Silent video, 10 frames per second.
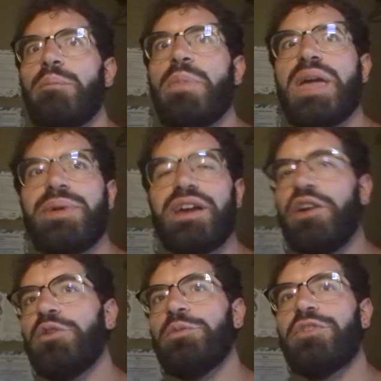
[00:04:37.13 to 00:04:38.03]
Maybe
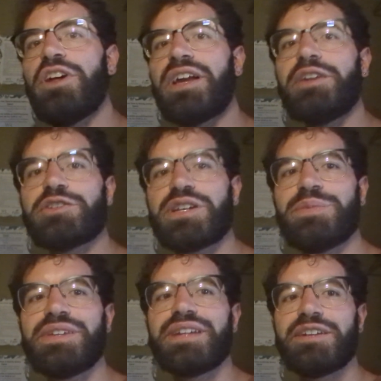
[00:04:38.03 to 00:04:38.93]
I'll vlog it or
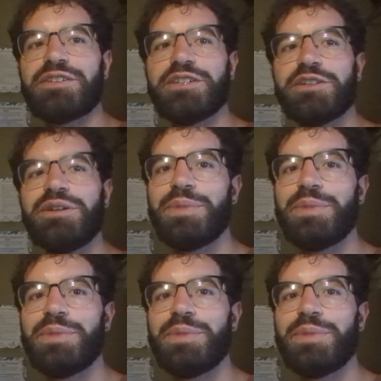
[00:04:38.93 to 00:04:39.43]
something, I don't know.